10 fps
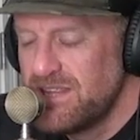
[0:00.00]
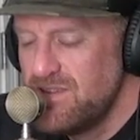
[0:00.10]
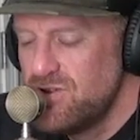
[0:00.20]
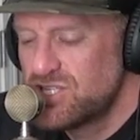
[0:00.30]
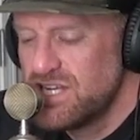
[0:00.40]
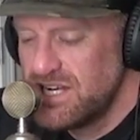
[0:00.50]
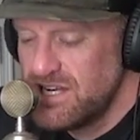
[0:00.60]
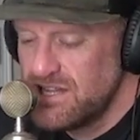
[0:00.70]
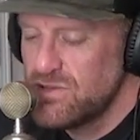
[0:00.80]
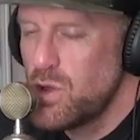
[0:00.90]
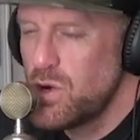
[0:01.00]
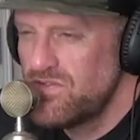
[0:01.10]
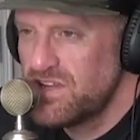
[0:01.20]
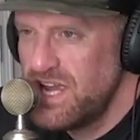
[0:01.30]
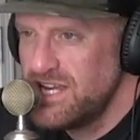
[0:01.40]
You just get a little
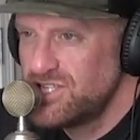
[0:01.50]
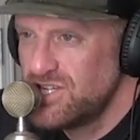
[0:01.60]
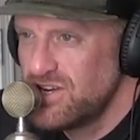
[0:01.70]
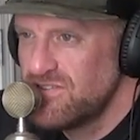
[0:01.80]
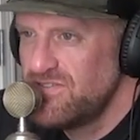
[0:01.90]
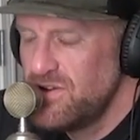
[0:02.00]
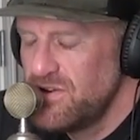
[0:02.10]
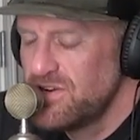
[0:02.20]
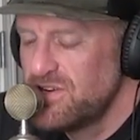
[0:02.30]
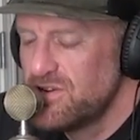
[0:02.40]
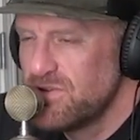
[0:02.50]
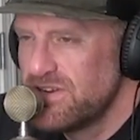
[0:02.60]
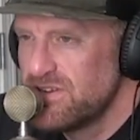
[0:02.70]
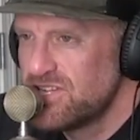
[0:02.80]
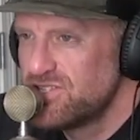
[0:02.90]
notification on your phone. Your
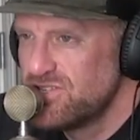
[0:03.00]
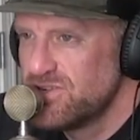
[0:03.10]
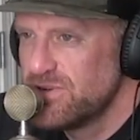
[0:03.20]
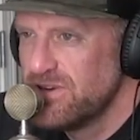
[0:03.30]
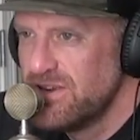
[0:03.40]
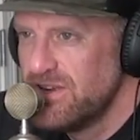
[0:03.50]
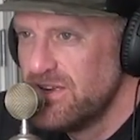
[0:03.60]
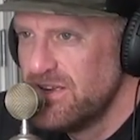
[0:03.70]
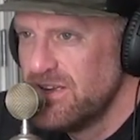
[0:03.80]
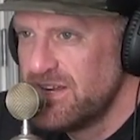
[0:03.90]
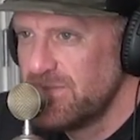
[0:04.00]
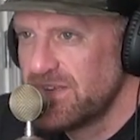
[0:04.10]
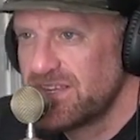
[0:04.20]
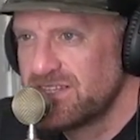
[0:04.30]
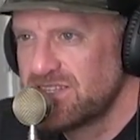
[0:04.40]
burrito's at your door. And I'm
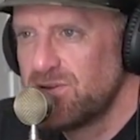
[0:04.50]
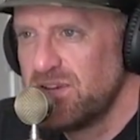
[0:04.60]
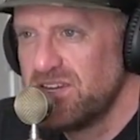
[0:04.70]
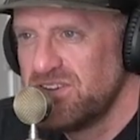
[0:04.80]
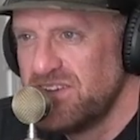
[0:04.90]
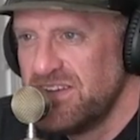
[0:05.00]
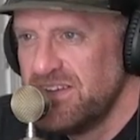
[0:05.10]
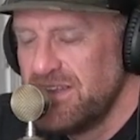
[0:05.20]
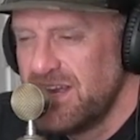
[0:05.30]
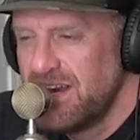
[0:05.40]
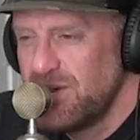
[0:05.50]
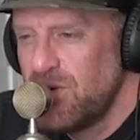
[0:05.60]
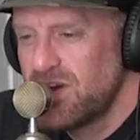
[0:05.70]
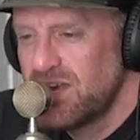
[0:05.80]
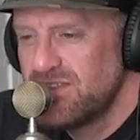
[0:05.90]
like, that's kind of weird. And I
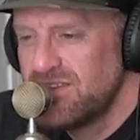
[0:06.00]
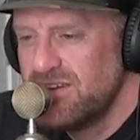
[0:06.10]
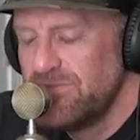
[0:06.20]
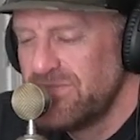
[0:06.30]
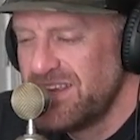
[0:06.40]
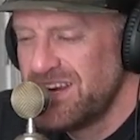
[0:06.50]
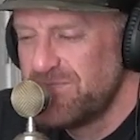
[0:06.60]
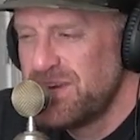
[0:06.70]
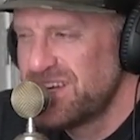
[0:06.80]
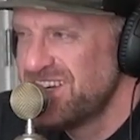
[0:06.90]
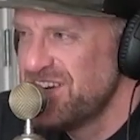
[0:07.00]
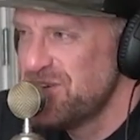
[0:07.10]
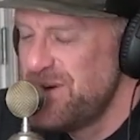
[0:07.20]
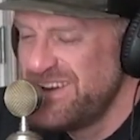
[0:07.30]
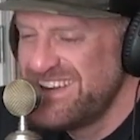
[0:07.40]
walk out there, and I picked it
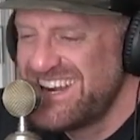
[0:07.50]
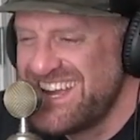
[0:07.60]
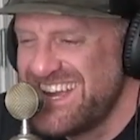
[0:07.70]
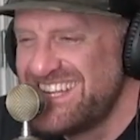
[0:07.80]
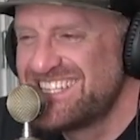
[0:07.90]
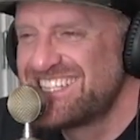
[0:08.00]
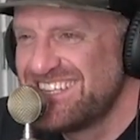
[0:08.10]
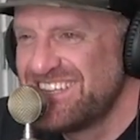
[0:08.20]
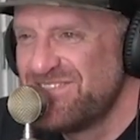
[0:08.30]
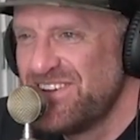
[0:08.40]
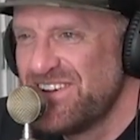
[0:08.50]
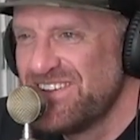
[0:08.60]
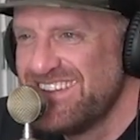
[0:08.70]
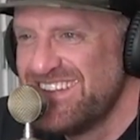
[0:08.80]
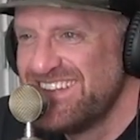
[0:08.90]
up, and I instantly
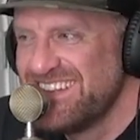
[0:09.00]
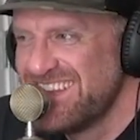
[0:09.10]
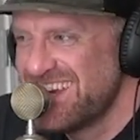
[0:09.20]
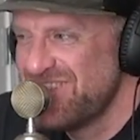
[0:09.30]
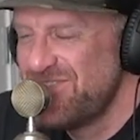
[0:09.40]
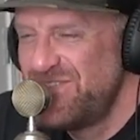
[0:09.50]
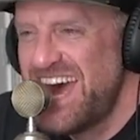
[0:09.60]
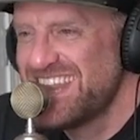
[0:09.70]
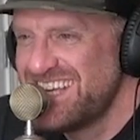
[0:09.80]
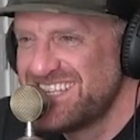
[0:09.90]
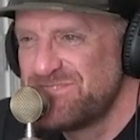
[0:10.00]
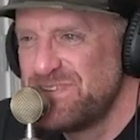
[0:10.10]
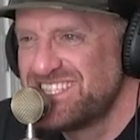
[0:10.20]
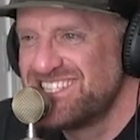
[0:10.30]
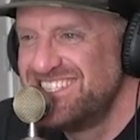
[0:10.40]
felt like a fat, lazy
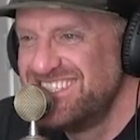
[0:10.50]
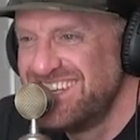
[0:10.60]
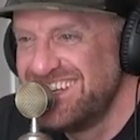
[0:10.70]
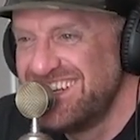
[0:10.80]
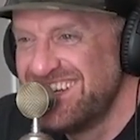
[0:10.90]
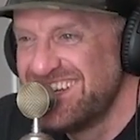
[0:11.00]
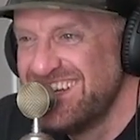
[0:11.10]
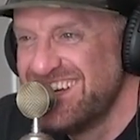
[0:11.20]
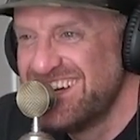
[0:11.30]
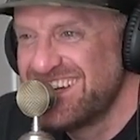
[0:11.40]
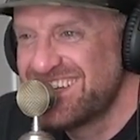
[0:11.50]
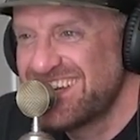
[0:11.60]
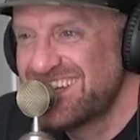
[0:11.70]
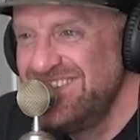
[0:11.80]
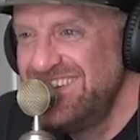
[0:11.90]
piece of shit. Yeah. I was
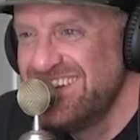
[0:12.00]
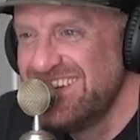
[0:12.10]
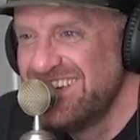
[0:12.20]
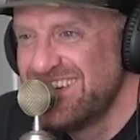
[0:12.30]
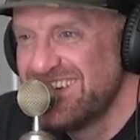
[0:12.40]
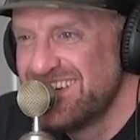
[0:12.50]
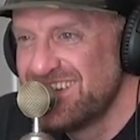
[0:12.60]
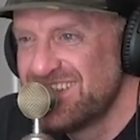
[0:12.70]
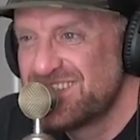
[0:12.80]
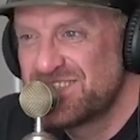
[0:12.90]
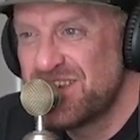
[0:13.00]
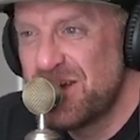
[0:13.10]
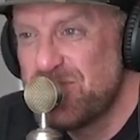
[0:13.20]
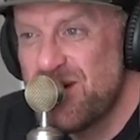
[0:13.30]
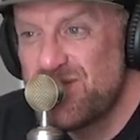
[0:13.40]
like, dude,
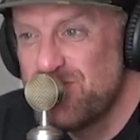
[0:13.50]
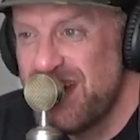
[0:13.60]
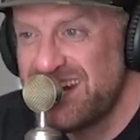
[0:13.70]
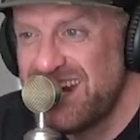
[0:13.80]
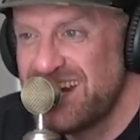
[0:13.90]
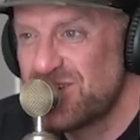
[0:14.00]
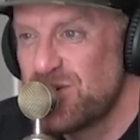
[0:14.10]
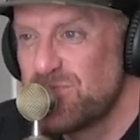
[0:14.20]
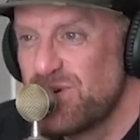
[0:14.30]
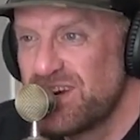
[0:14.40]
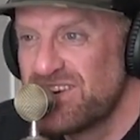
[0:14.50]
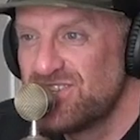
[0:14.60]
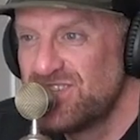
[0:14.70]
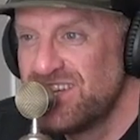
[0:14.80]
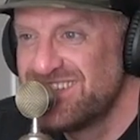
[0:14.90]
some other man had to go bring your
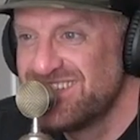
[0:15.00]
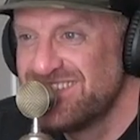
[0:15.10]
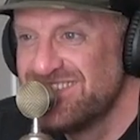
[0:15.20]
shit to you.